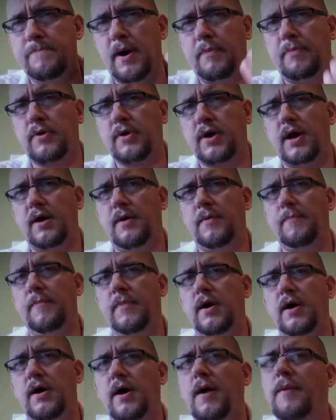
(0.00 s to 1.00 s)
bubble
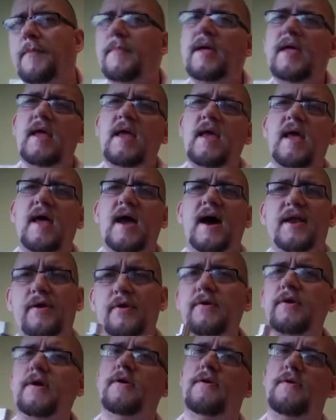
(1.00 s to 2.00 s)
gum.
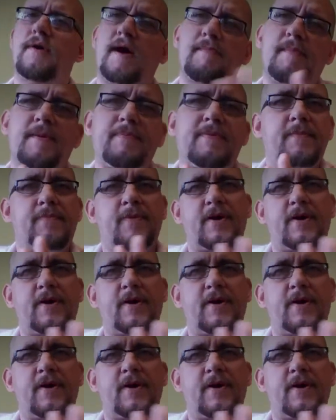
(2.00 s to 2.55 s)
I don't know how many